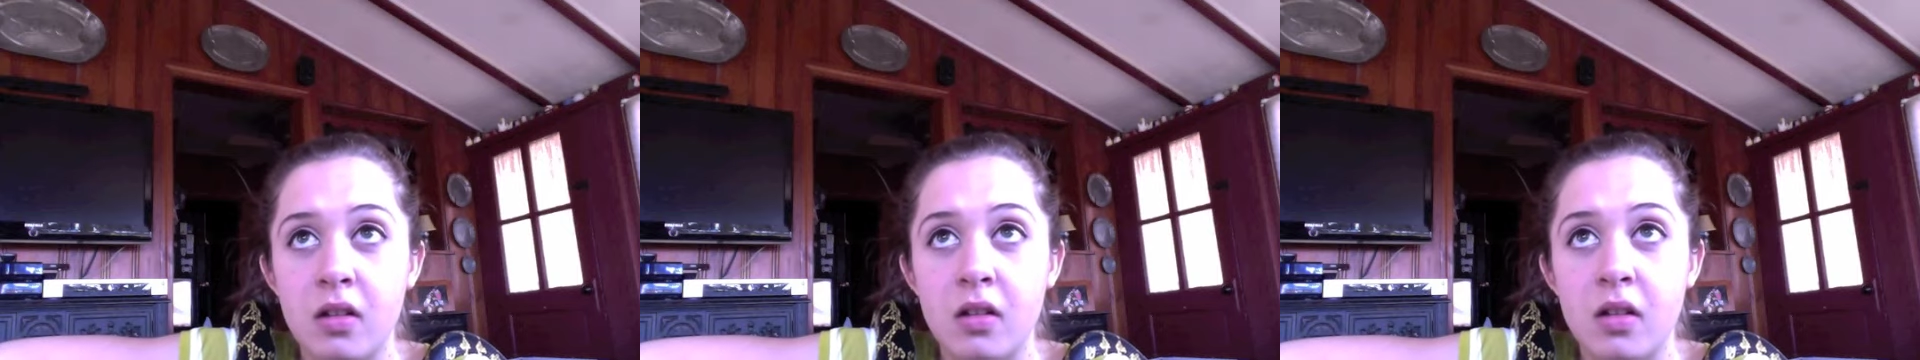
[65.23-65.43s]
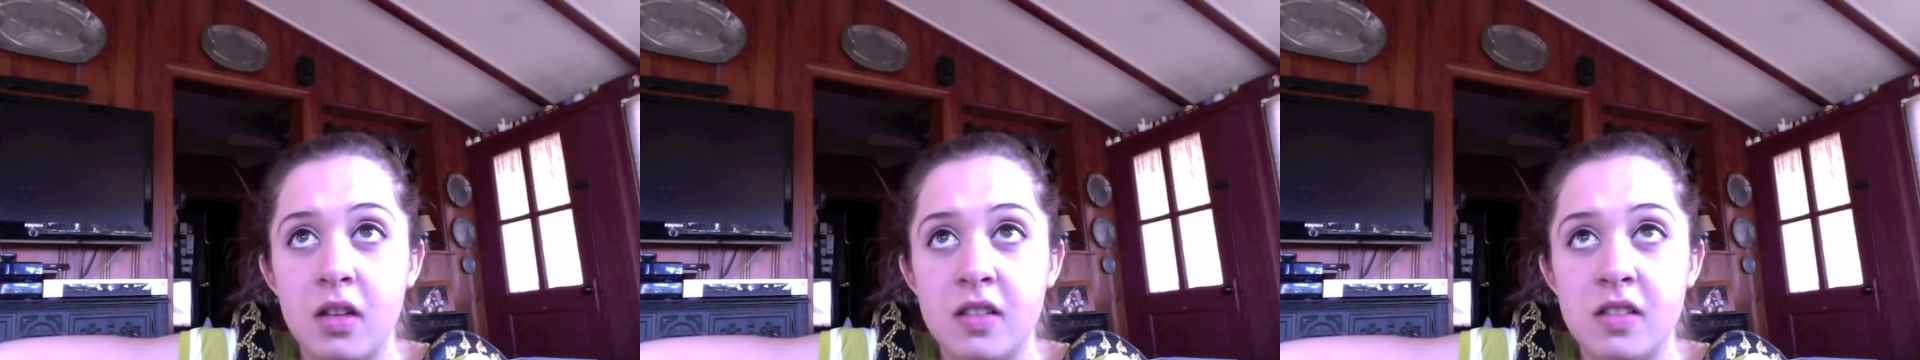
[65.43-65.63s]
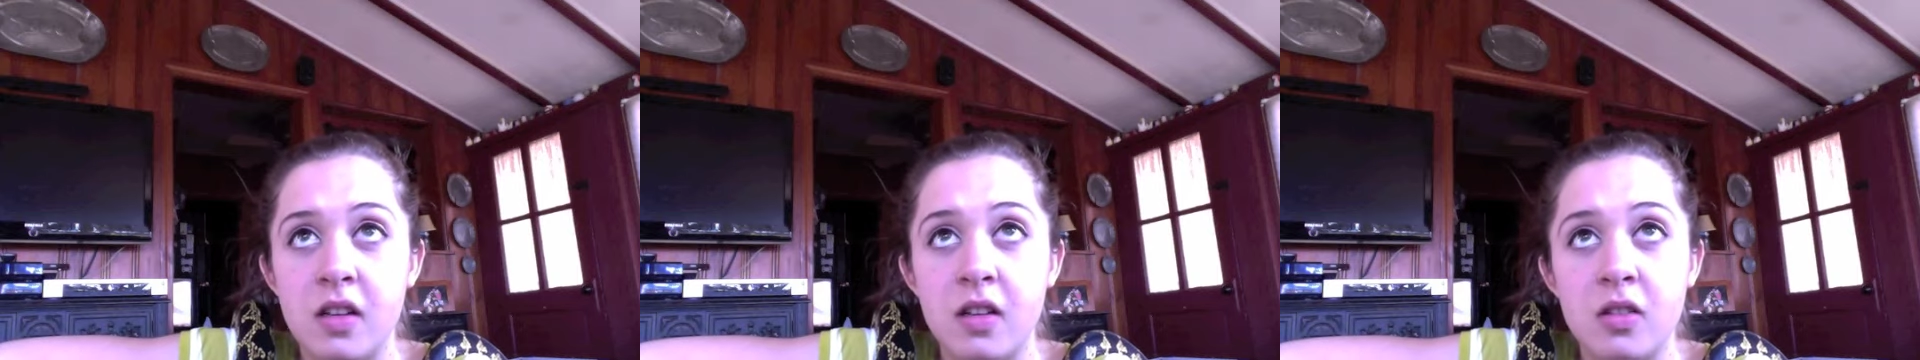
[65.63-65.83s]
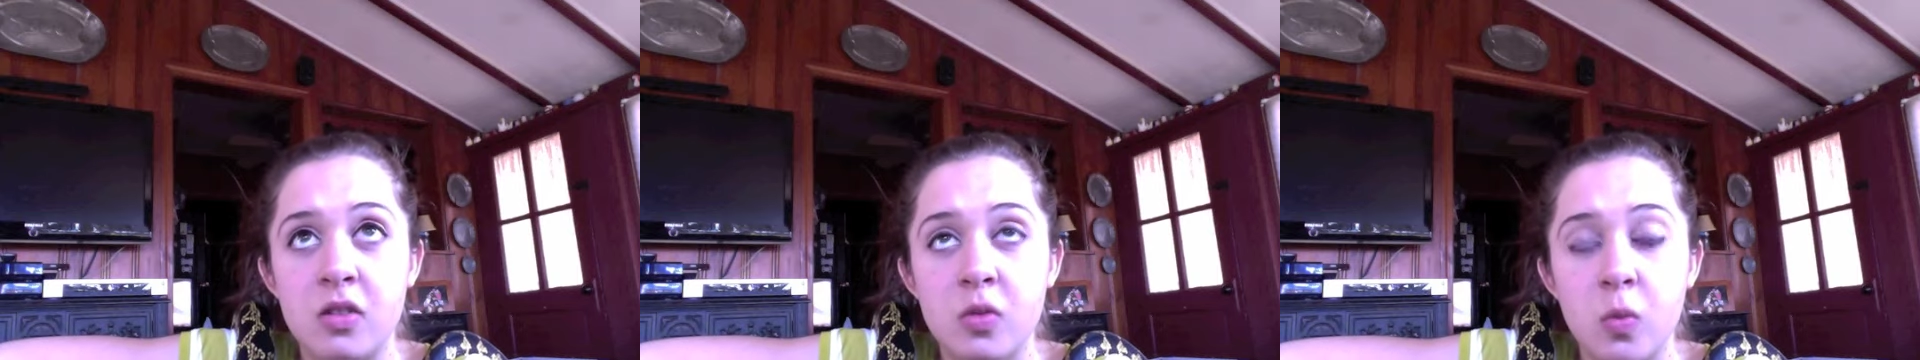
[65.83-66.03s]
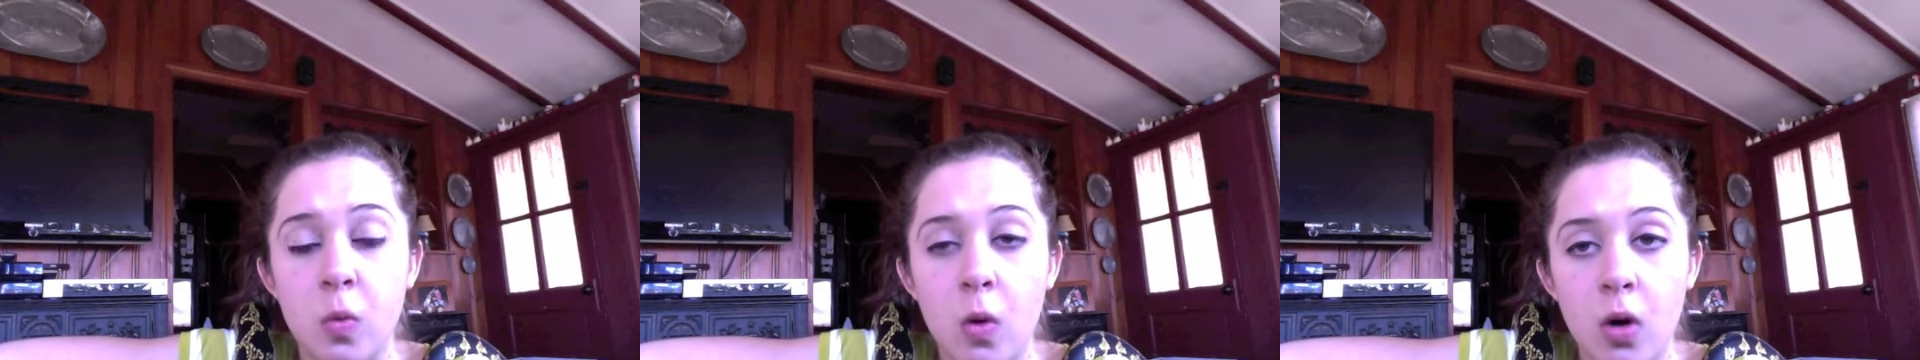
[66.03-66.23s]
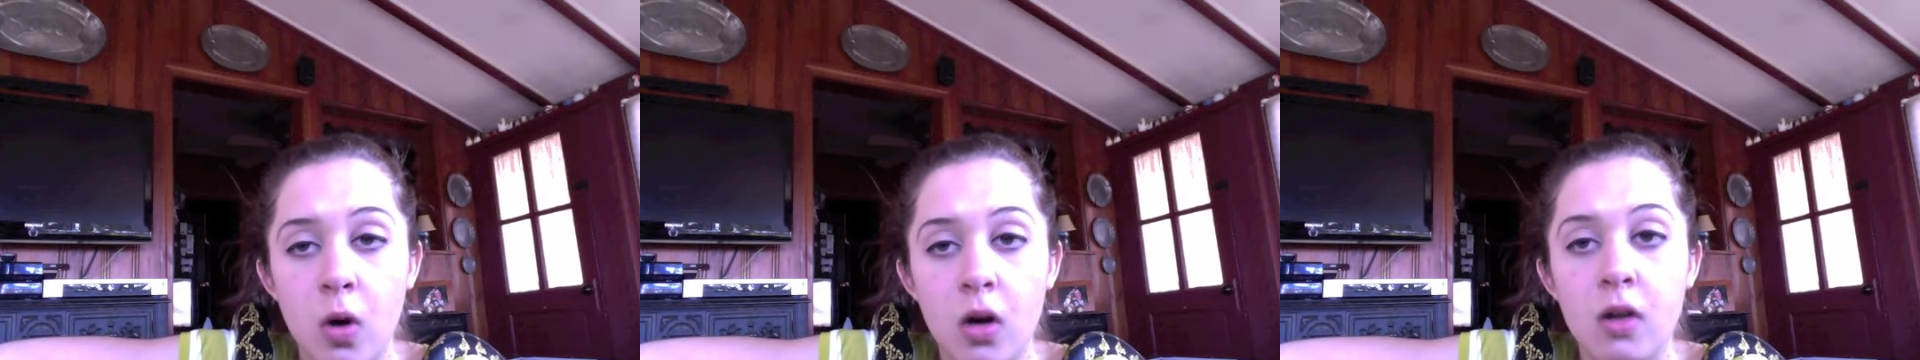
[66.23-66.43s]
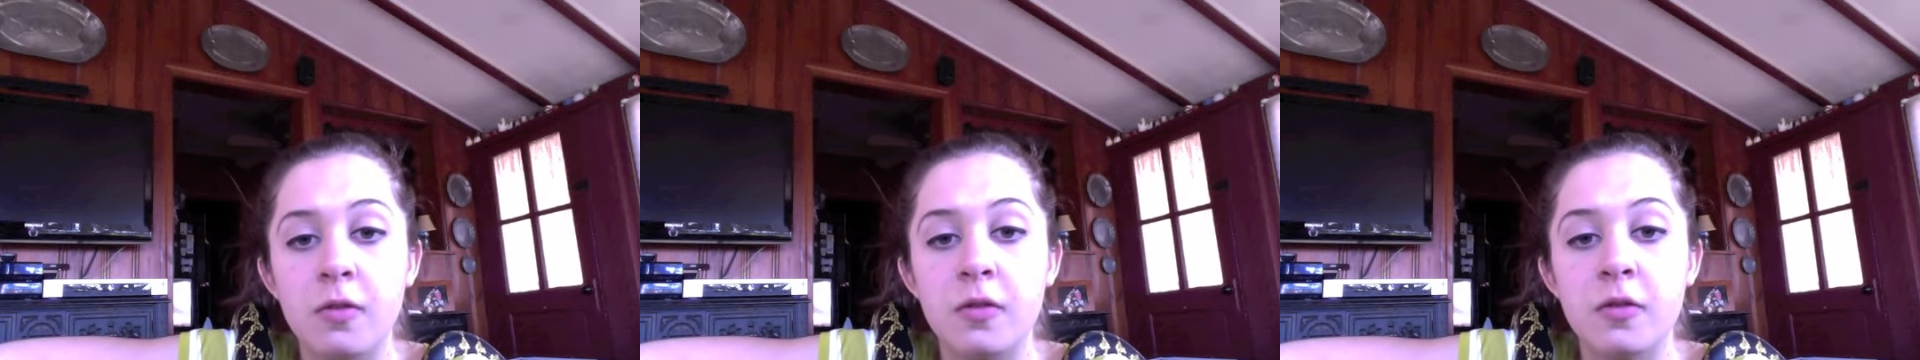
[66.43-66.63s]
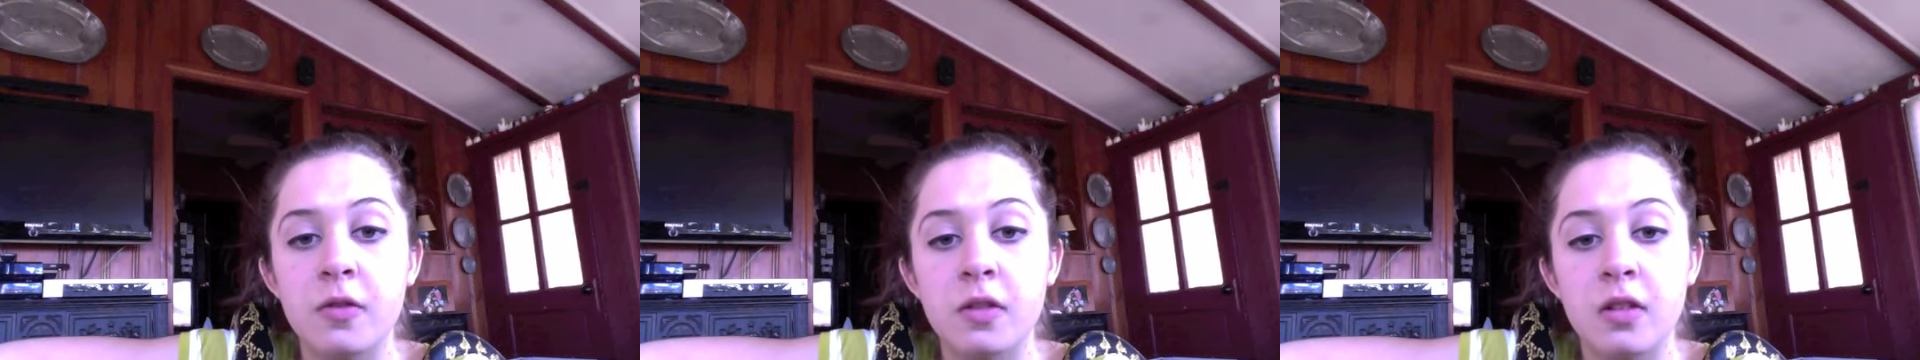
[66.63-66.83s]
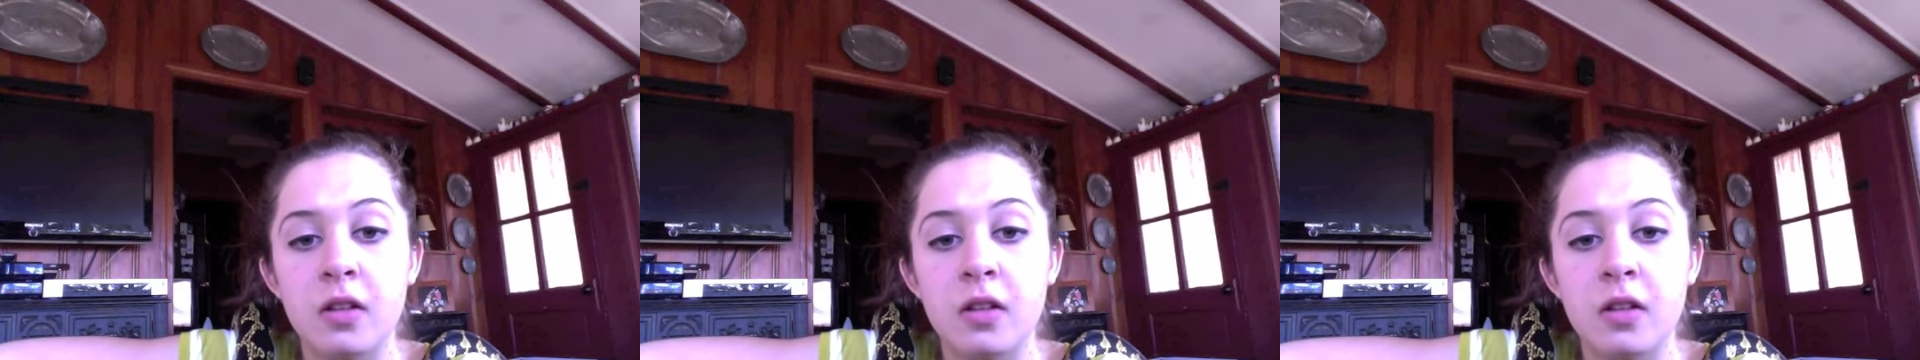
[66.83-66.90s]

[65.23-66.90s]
it's a dwarf